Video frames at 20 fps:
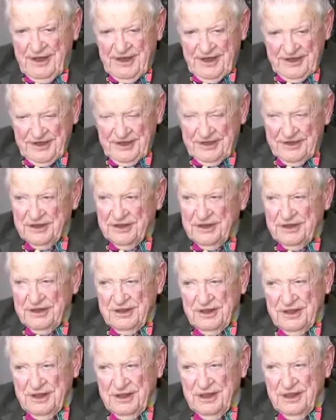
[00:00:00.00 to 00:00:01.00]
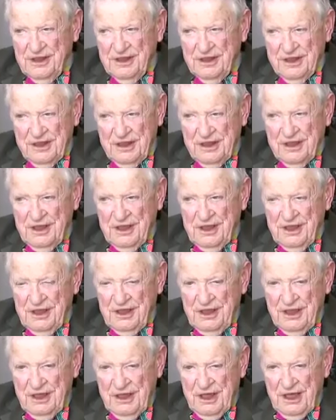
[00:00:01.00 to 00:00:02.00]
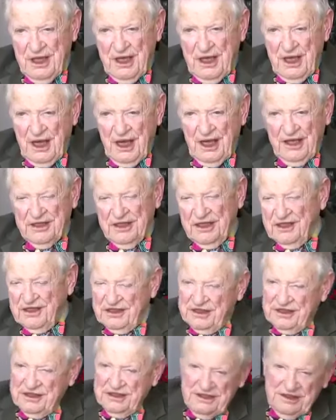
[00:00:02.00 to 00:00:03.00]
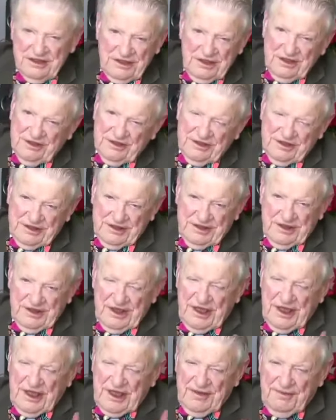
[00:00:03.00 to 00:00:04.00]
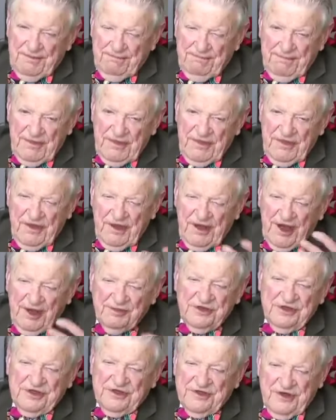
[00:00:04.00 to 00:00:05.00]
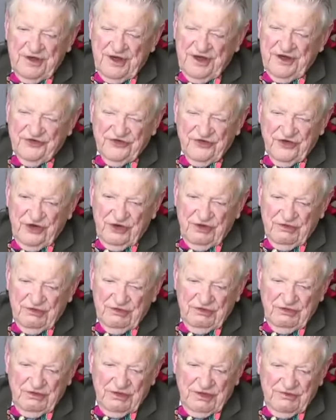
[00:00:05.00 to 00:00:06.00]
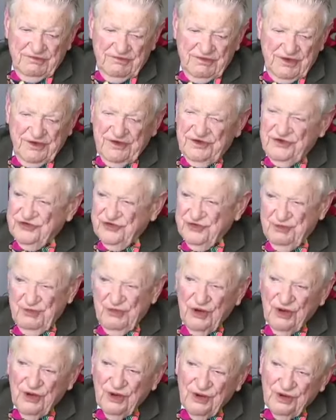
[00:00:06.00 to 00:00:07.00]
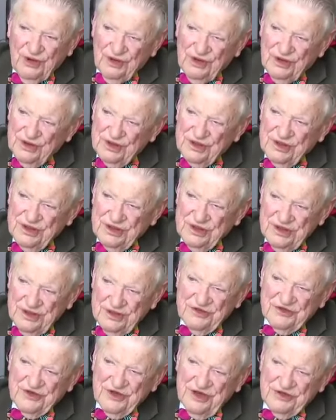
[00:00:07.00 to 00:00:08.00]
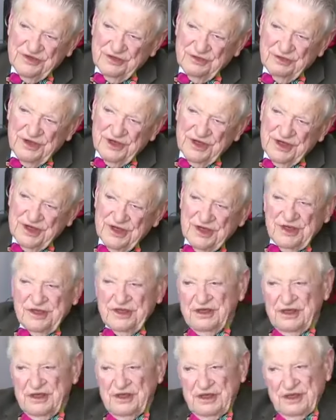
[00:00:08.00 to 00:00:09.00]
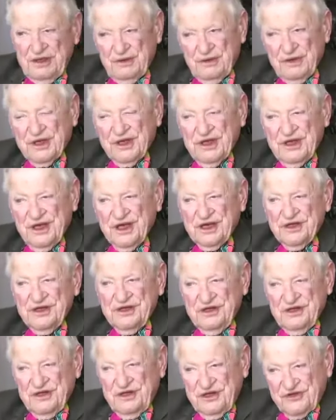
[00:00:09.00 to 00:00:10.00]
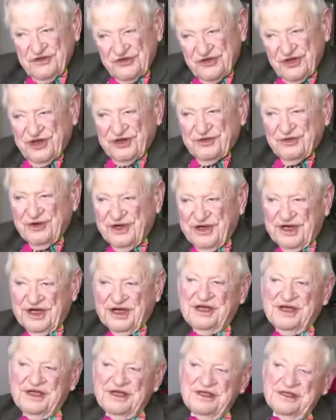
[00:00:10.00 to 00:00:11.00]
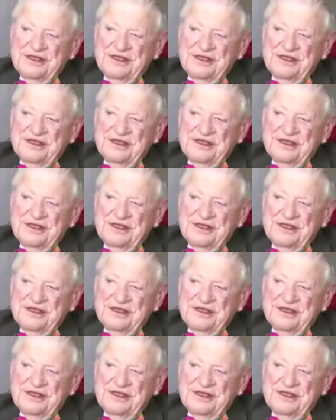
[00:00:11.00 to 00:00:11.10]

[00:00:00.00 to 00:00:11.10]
well, I, power the entity, I, the vehicle. I, you know, I, the objects that I saw were very small inside the ring, and they were connected to the inside ring.